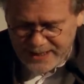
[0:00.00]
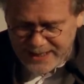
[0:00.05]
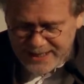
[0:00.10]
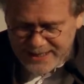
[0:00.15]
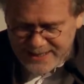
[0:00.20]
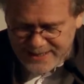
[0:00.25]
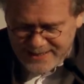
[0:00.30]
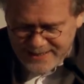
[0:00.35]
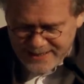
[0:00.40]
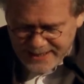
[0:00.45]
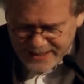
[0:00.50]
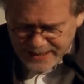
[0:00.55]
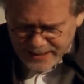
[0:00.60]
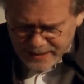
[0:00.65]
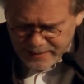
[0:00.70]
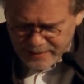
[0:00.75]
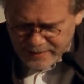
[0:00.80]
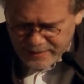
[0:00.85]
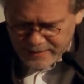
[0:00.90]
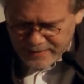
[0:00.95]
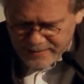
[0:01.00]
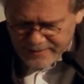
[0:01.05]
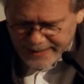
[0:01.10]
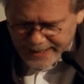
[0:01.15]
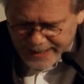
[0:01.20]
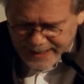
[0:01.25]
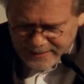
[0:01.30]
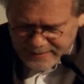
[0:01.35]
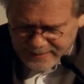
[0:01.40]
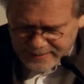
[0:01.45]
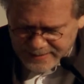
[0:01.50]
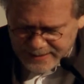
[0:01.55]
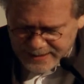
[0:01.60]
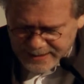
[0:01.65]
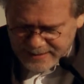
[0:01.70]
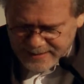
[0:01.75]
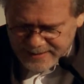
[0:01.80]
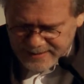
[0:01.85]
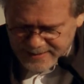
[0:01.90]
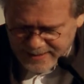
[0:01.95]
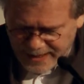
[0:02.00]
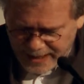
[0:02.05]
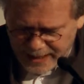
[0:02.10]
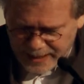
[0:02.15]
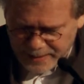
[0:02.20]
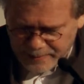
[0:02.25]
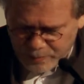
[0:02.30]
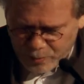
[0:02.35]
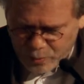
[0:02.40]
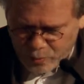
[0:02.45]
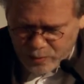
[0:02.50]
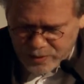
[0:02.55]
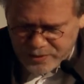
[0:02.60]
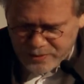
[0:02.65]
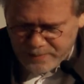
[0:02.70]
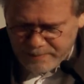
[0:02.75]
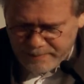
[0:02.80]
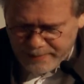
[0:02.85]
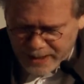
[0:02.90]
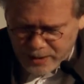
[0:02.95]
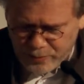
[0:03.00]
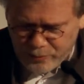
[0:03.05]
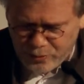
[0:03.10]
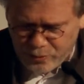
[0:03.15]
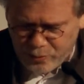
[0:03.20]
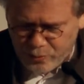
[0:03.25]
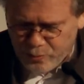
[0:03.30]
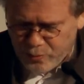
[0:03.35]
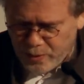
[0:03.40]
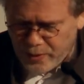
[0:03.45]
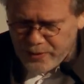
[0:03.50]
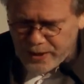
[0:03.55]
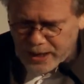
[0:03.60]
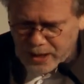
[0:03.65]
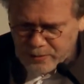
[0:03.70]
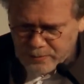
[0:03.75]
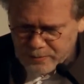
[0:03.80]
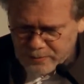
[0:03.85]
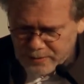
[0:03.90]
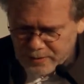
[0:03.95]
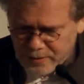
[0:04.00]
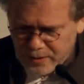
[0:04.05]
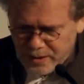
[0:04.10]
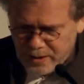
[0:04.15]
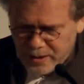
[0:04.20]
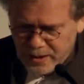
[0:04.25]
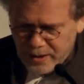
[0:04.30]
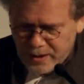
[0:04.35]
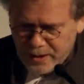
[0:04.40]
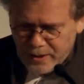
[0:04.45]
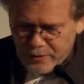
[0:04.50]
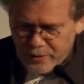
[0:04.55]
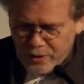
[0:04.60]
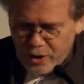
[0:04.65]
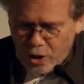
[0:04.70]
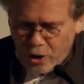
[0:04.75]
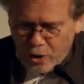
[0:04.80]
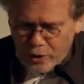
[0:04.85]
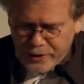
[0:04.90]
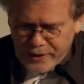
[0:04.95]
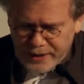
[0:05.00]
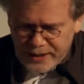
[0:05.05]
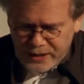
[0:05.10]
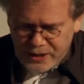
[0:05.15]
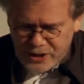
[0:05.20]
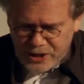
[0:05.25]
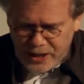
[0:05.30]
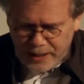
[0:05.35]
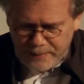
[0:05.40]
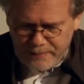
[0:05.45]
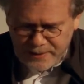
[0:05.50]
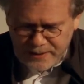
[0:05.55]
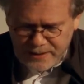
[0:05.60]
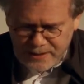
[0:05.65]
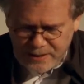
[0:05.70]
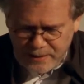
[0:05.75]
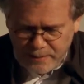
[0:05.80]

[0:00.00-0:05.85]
Seeing that its time was about to run out, the Oynek Shabbos